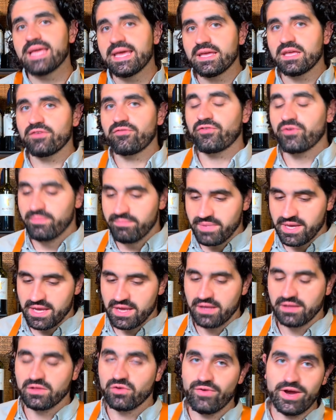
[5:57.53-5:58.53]
take it from
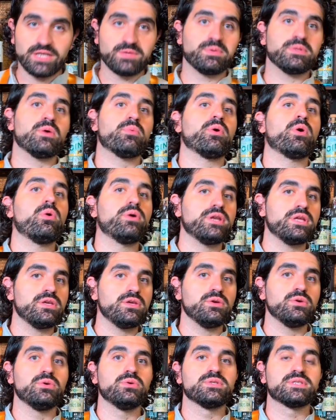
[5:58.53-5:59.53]
me. The recipe that we're going to
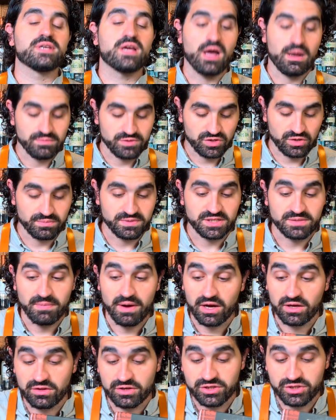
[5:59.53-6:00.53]
use comes from
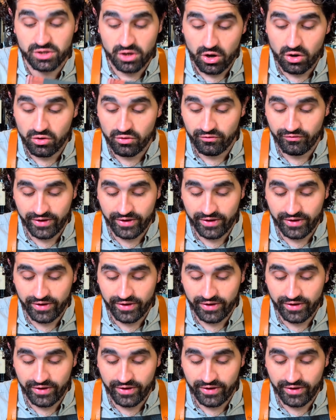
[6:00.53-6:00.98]
Smuggler's Cove.